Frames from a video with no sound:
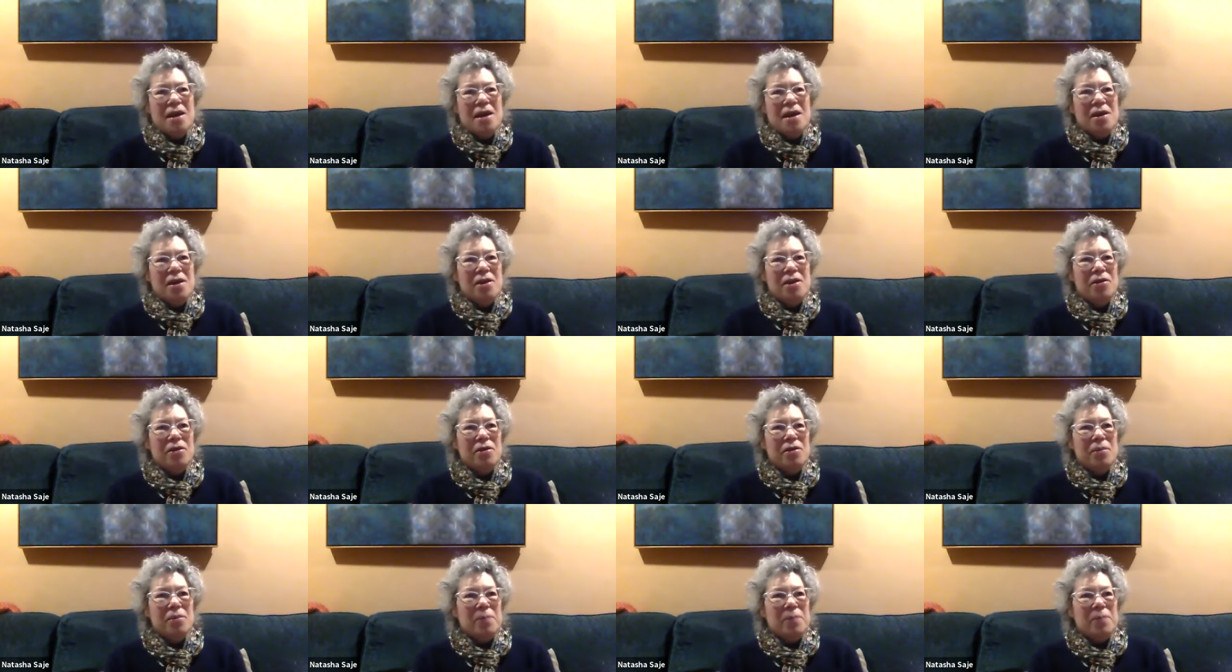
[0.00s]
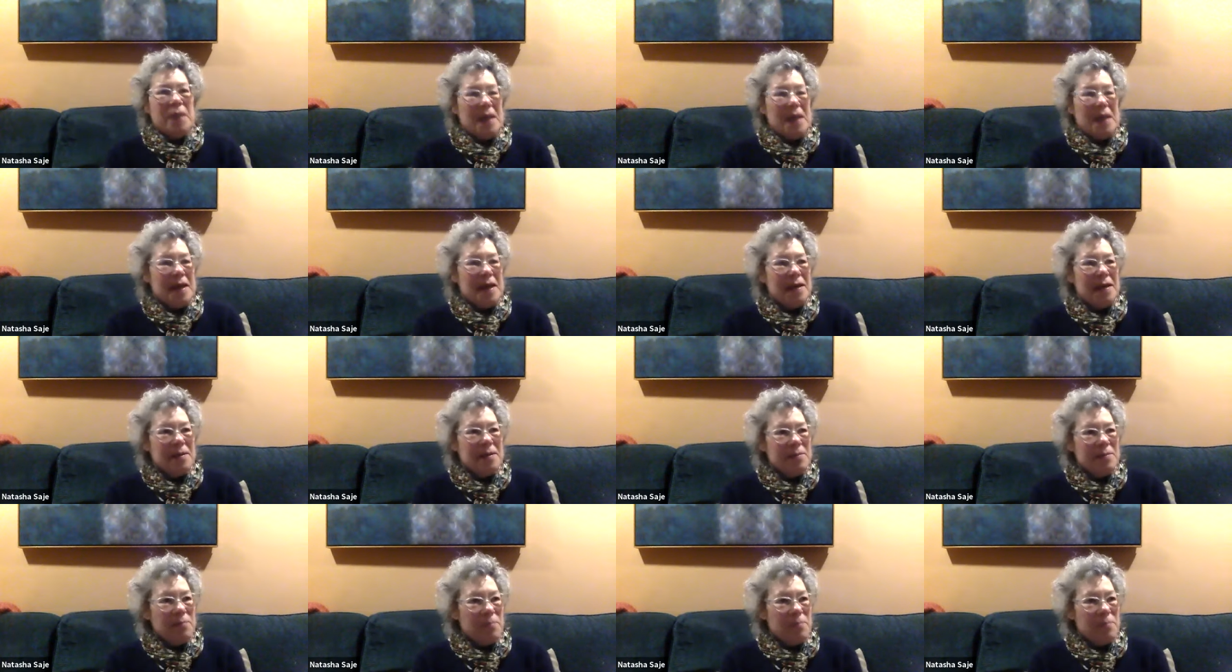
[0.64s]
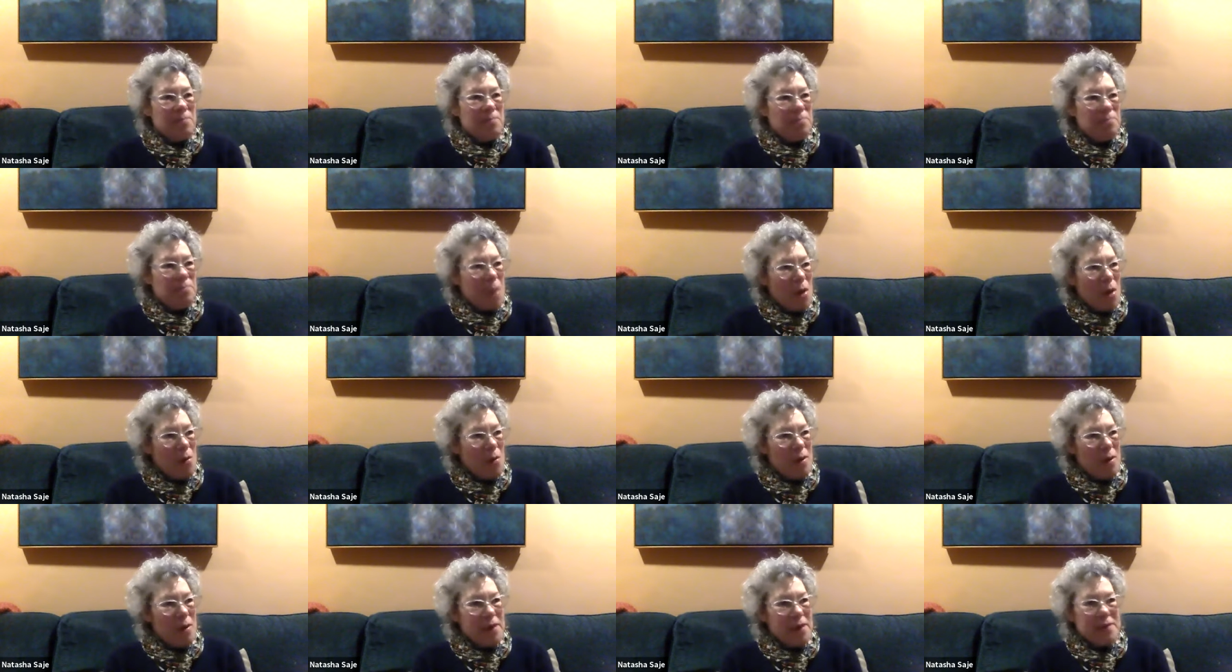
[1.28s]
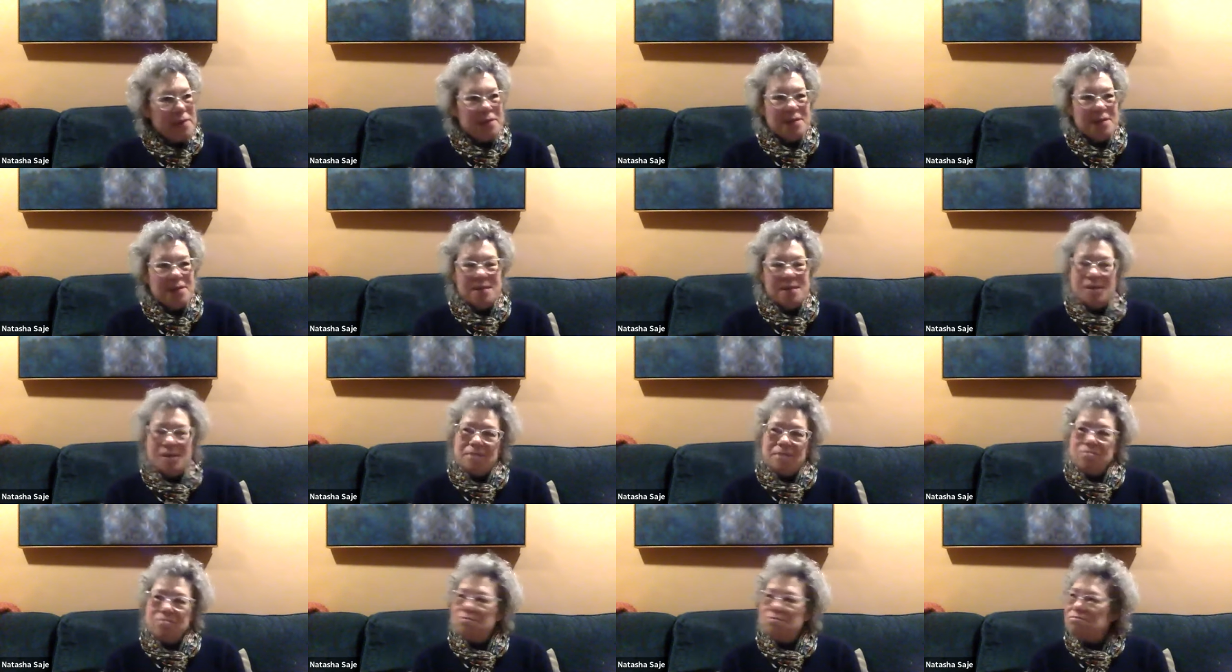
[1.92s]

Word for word: European poets,